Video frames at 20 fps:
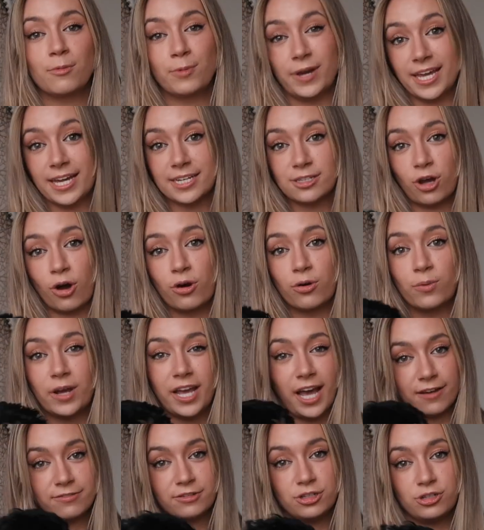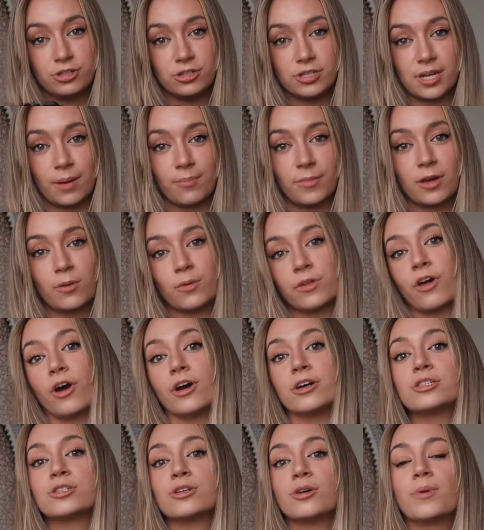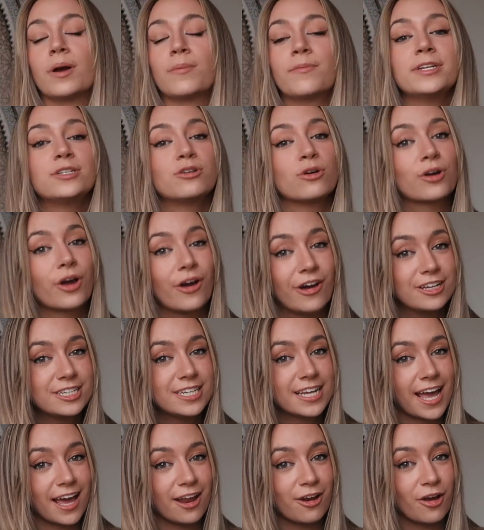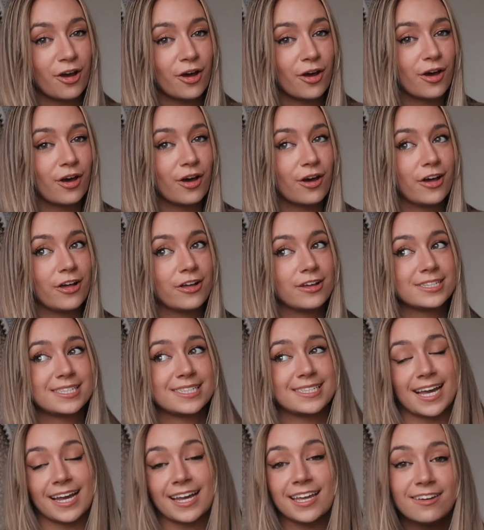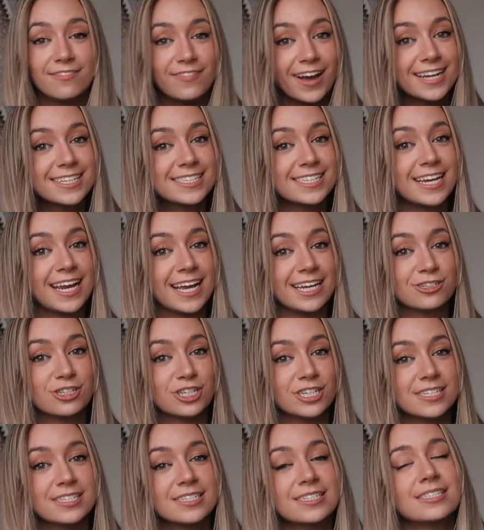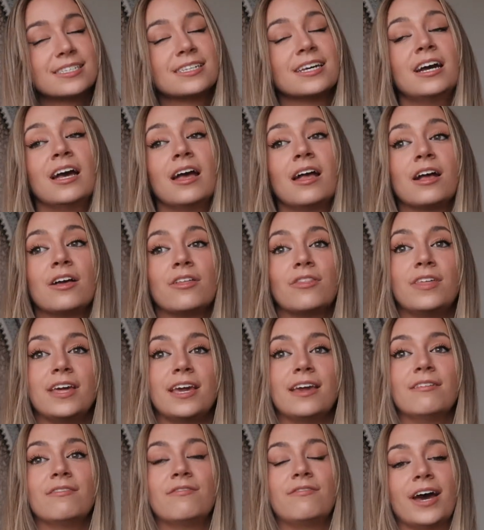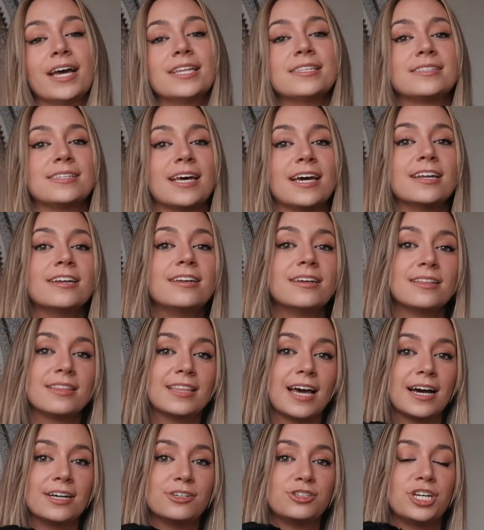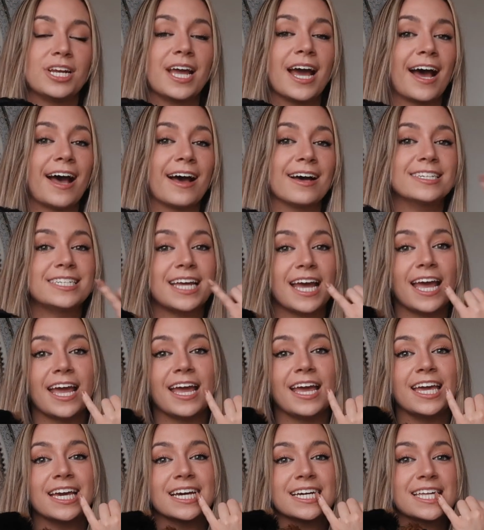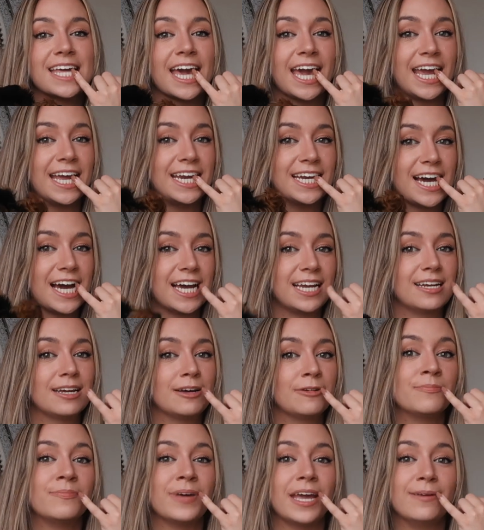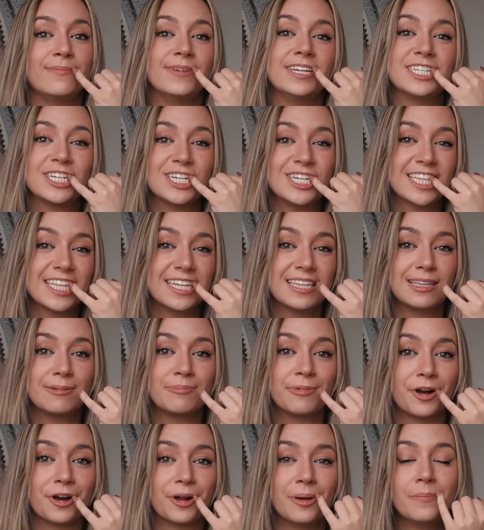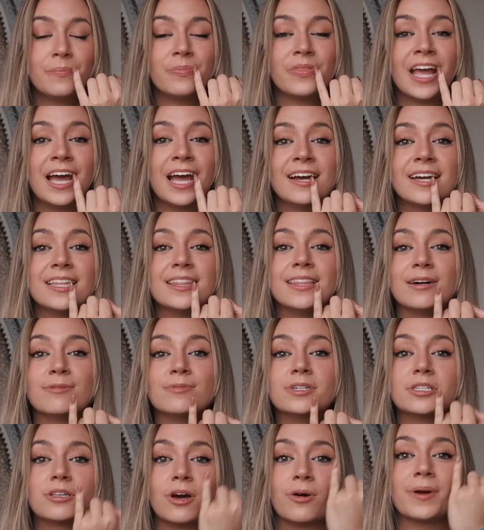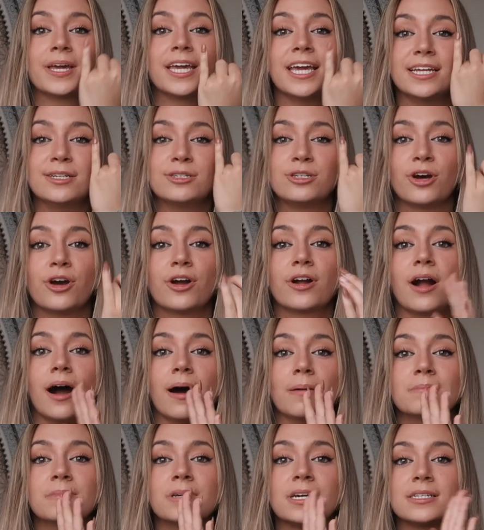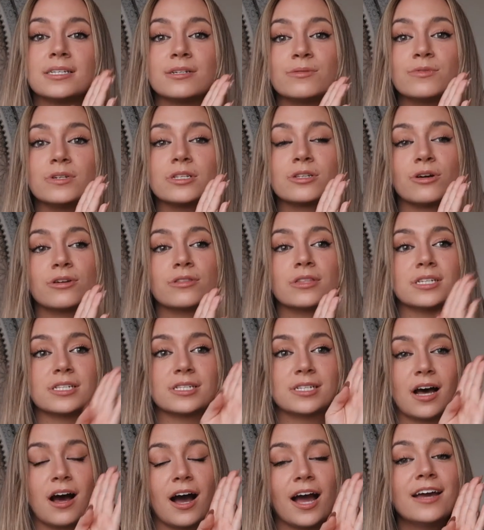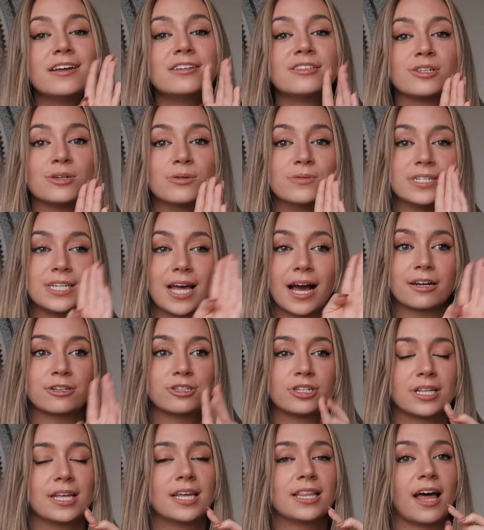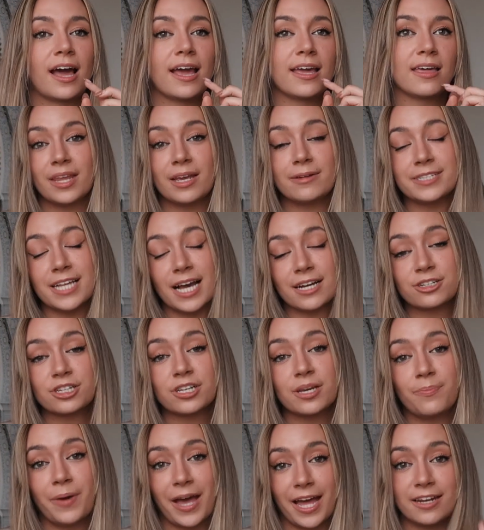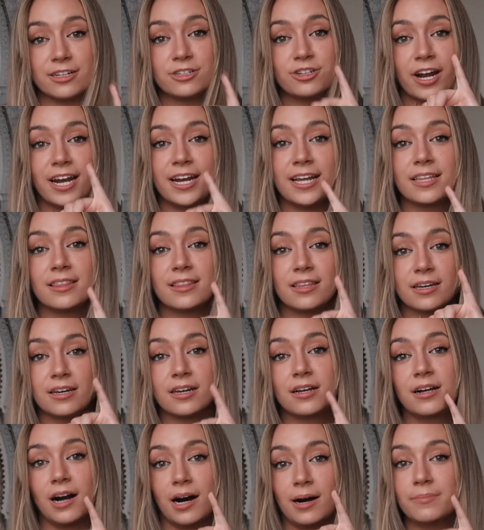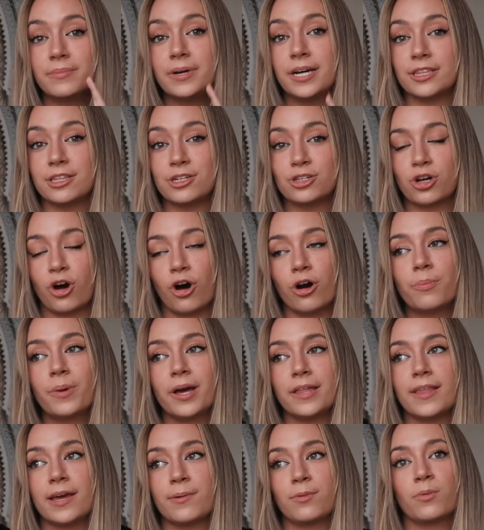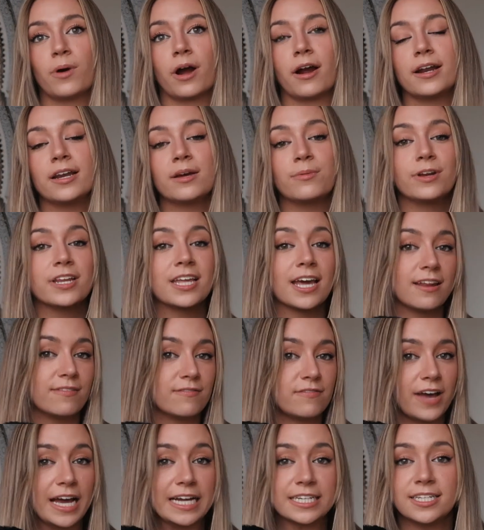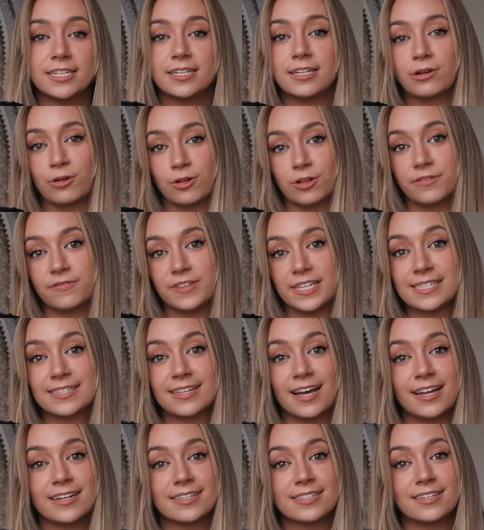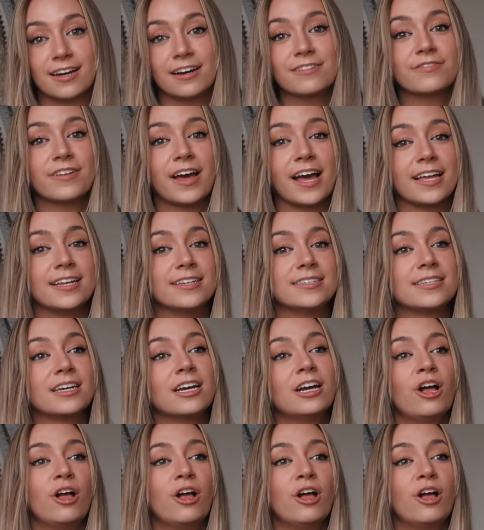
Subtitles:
we get told we have to do something with her. So when we took her to get her second vaccinations, the vet said that she had a canine baby tooth at the bottom that was going into her gum because it was on the side. So it was actually penetrating the gum at the top, and they were worried it would get infected and all of this kind of stuff, and